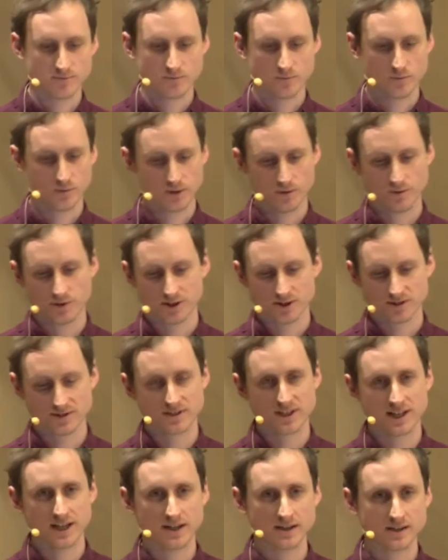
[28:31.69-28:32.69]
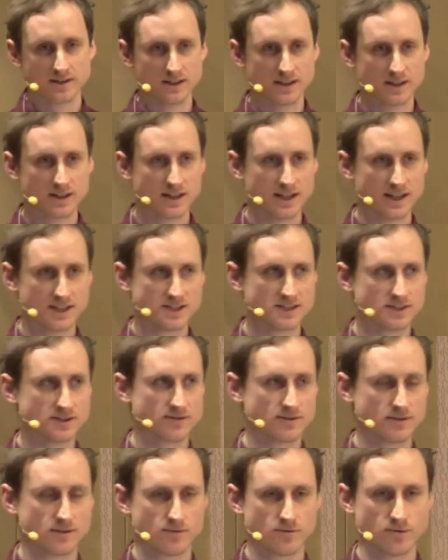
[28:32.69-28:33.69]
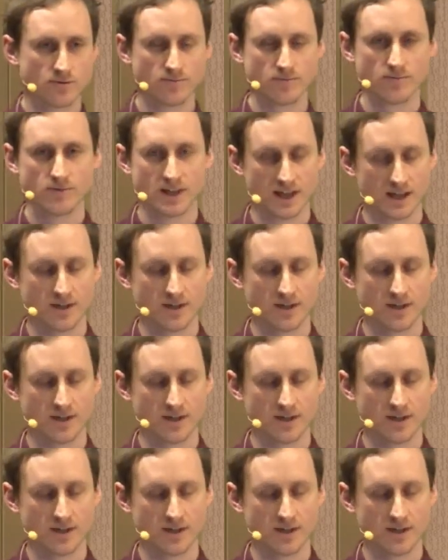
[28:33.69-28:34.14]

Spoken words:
we would take the collections from